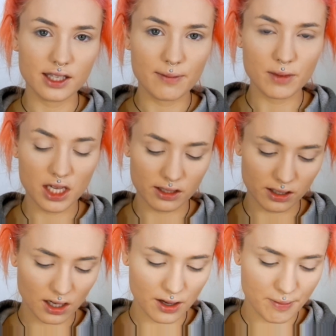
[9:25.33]
sent me
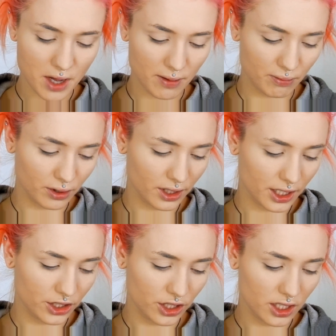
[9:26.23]
some
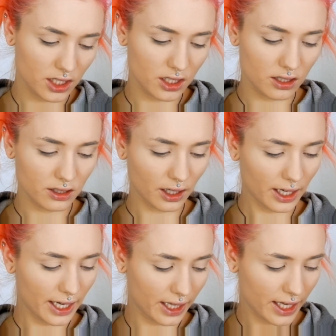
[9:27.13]
blushes,
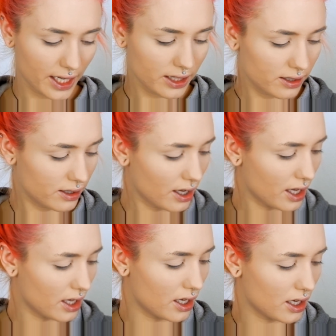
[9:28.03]
highlights,
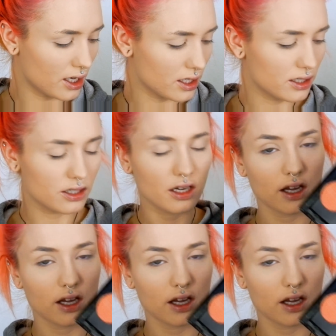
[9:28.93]
and